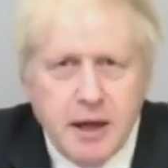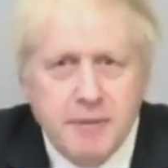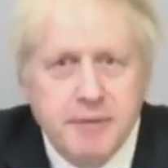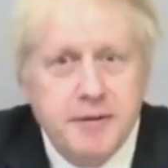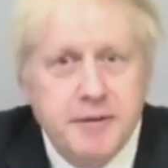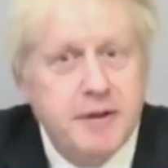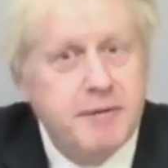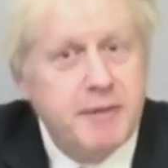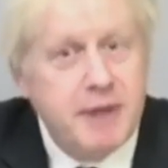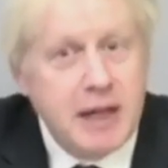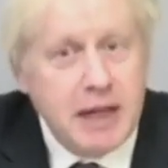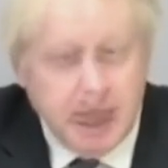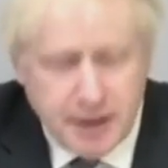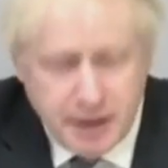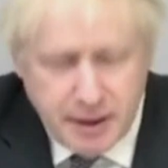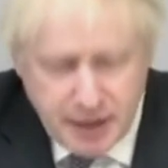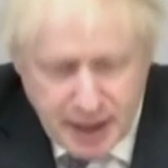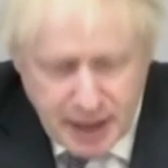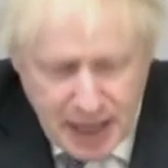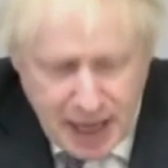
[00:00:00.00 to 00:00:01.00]
of
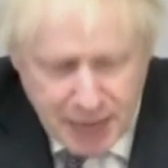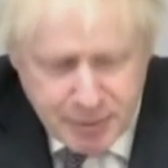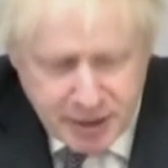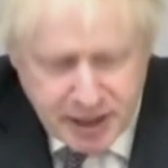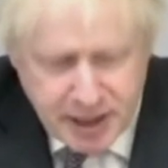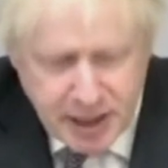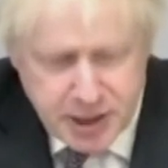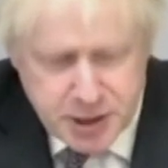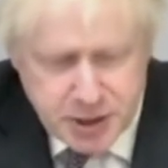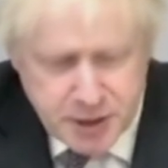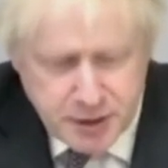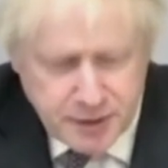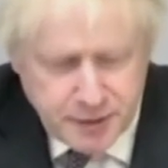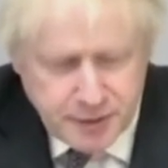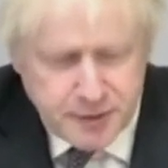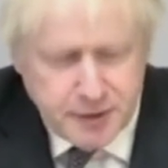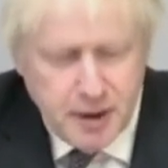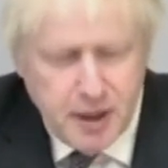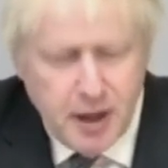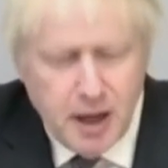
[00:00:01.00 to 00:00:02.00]
civilian
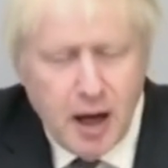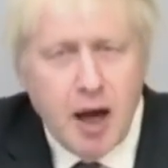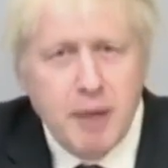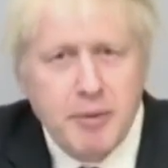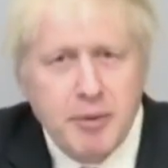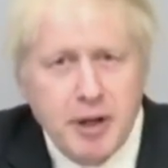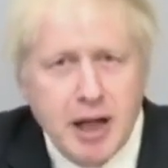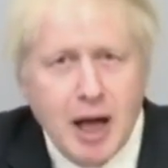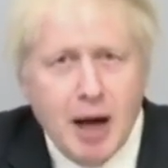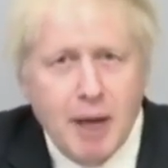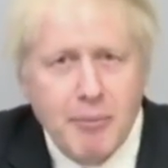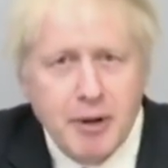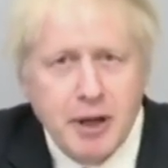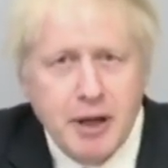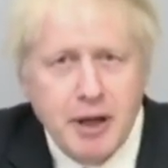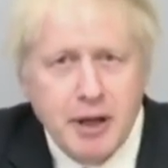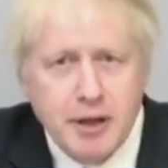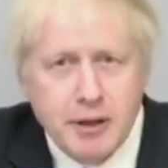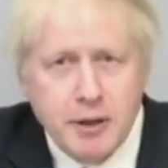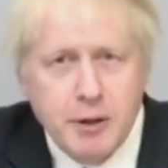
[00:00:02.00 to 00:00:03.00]
applications, opening
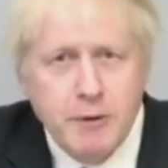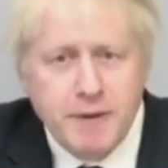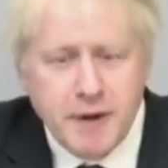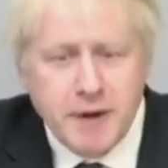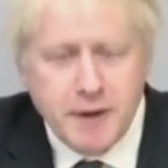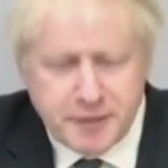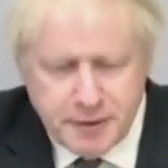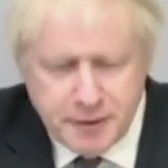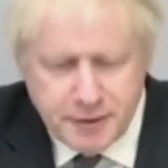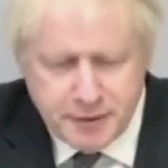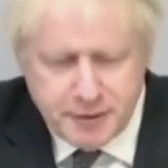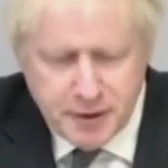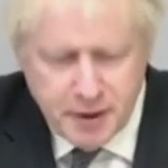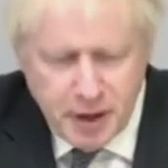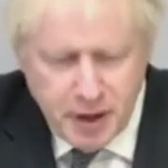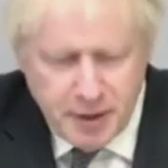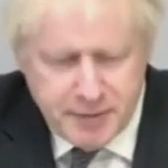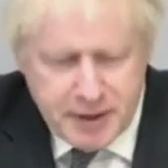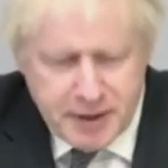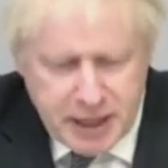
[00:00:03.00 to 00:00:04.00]
up new vistas
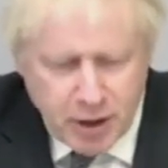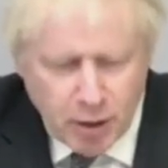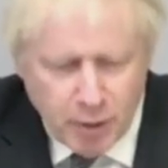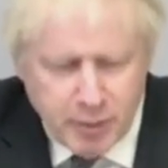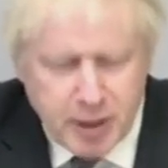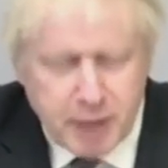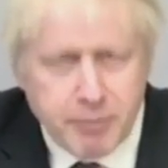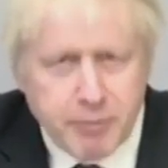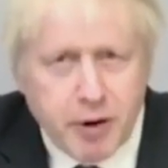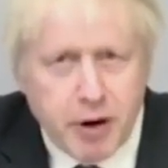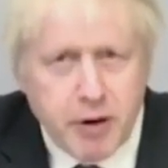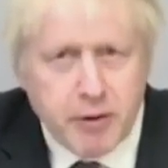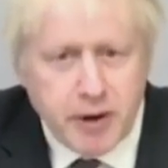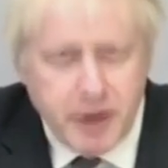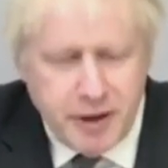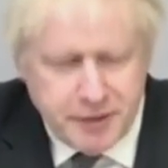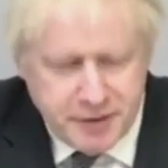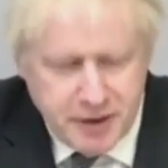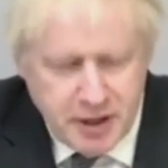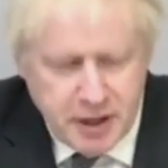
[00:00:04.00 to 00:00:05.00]
of economic
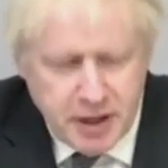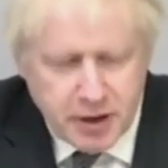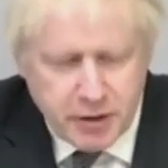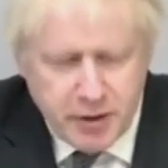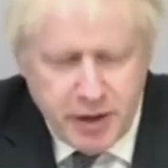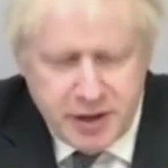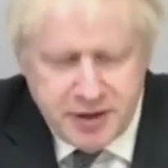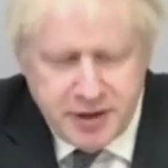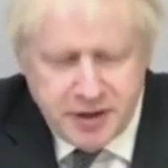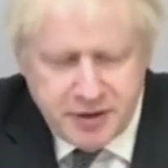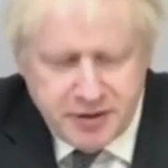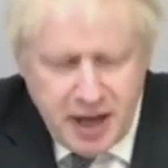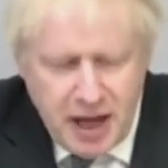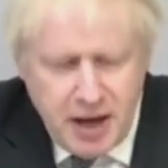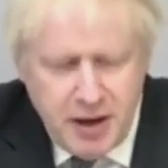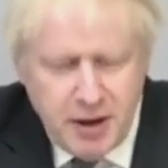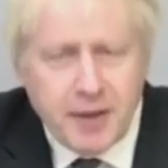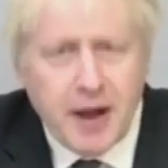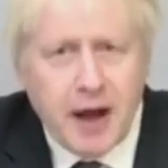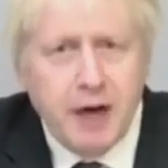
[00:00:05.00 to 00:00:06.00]
progress, creating
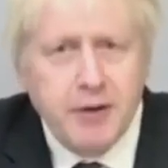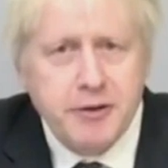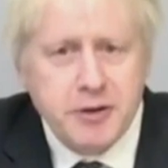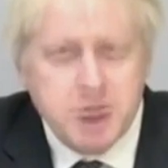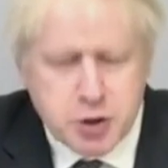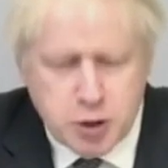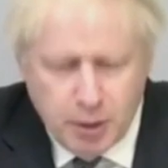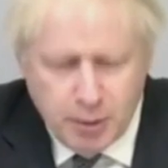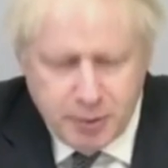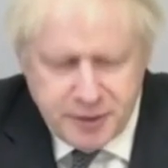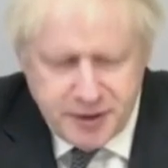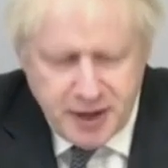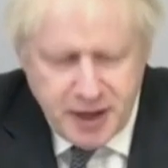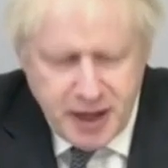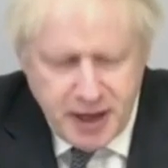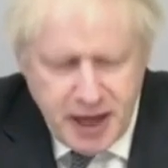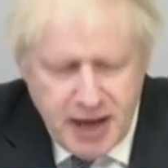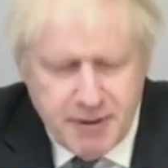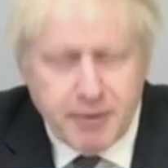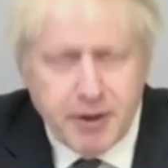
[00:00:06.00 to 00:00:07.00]
ten thousand jobs
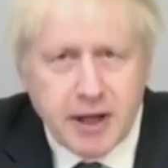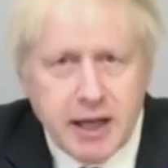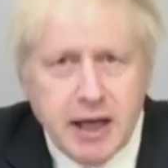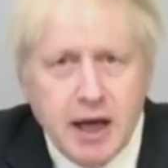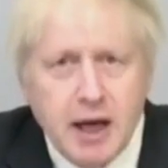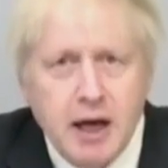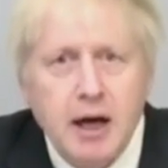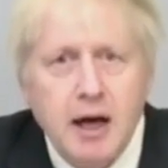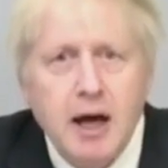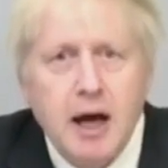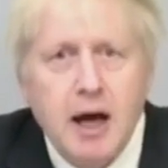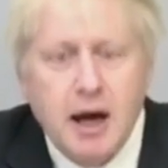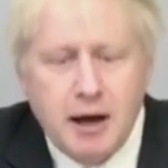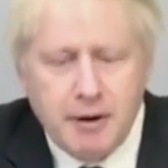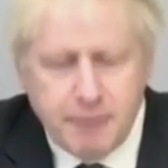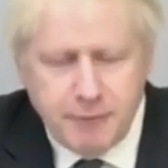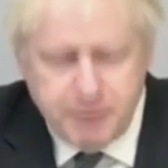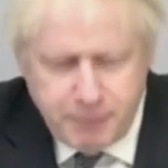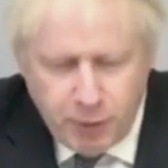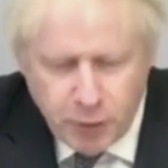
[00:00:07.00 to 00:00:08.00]
every year,
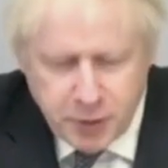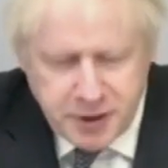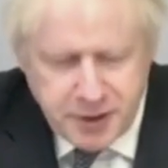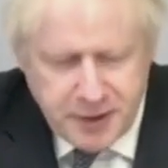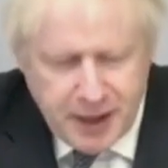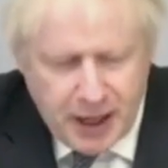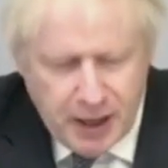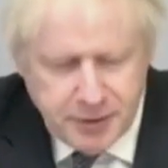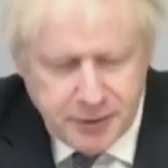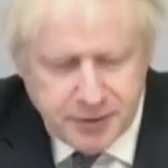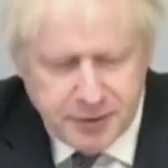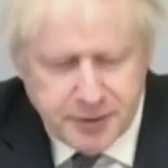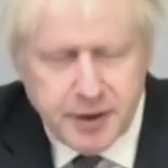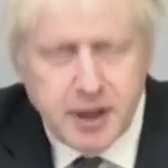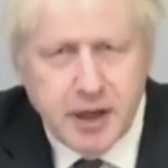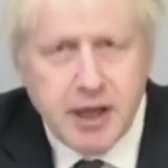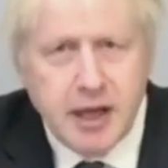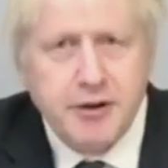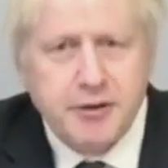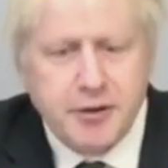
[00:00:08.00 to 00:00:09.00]
uh, forty thousand
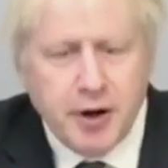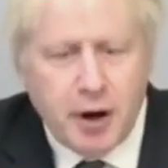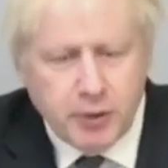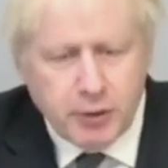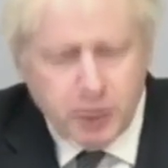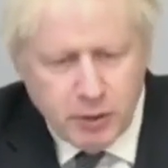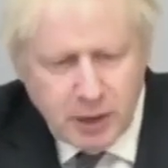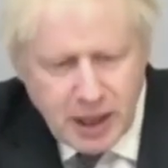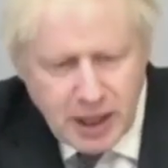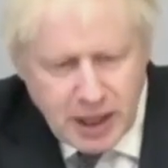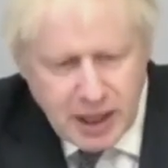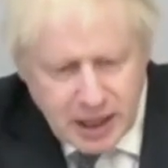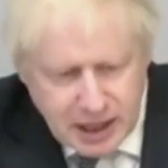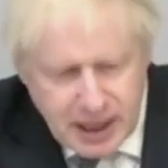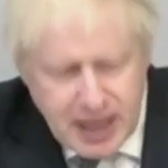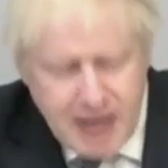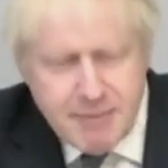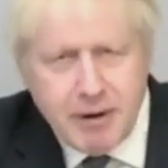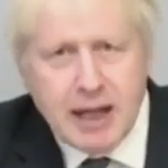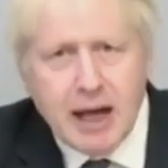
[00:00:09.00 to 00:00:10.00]
in total,
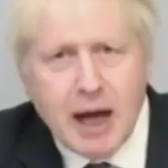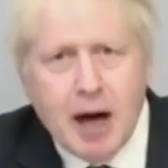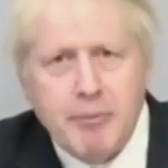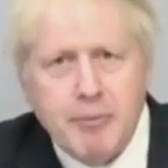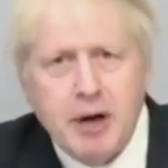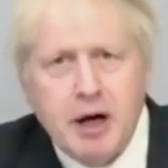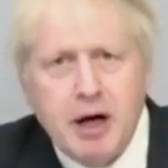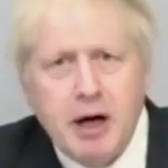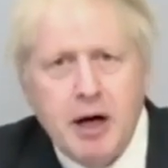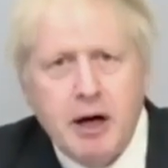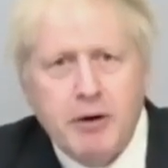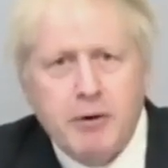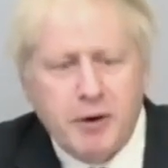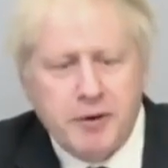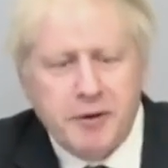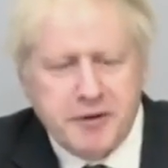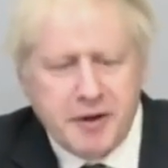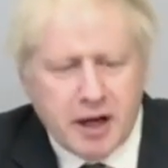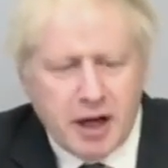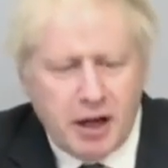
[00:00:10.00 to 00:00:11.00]
levelling up
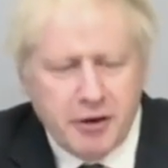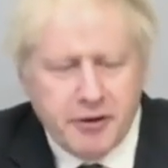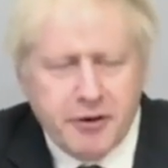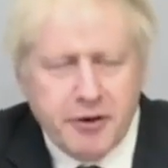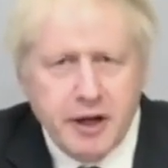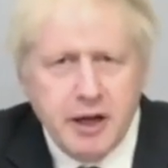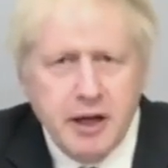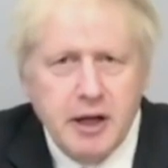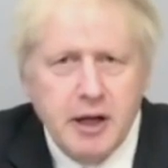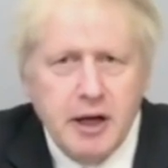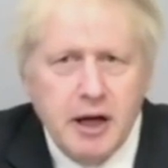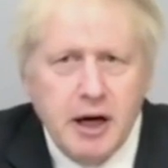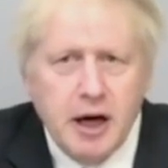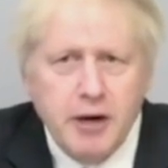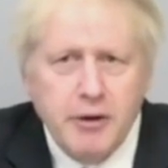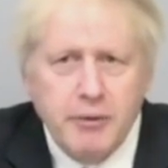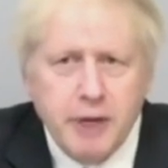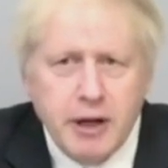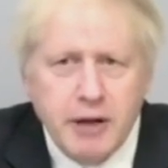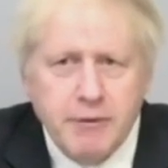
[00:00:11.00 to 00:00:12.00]
across our country
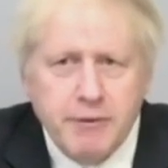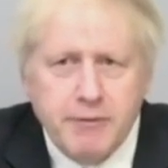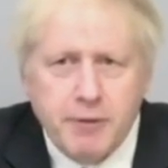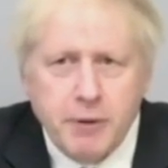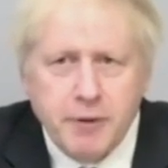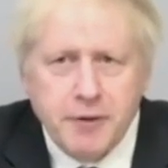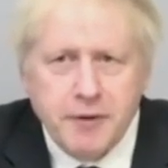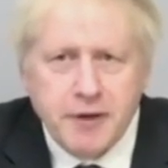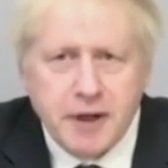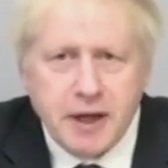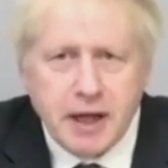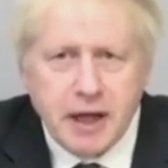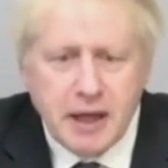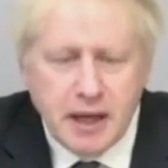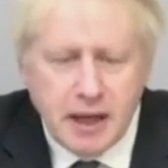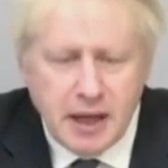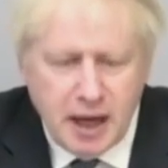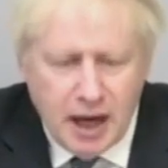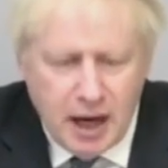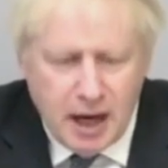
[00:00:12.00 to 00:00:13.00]
and reinforcing
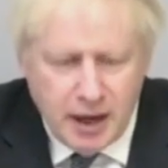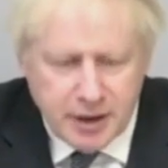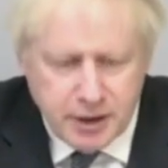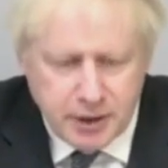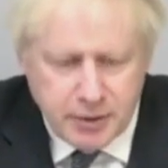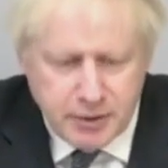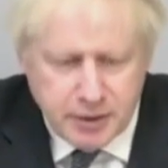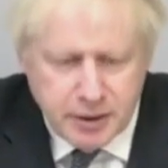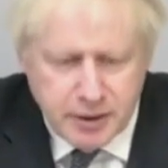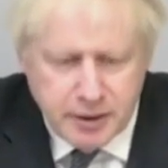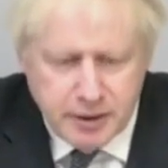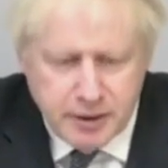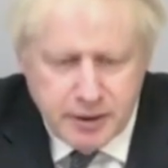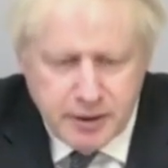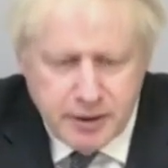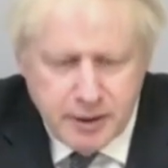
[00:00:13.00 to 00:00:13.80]
our union.